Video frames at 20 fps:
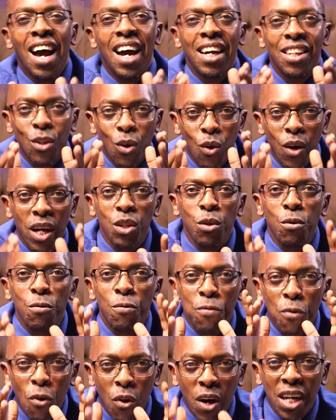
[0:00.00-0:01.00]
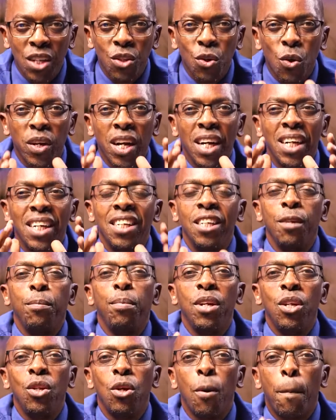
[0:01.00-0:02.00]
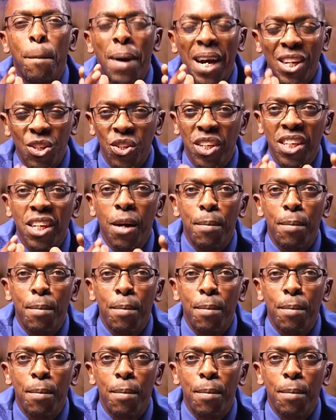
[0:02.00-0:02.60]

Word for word: As long as you focus on a discipline you're passionate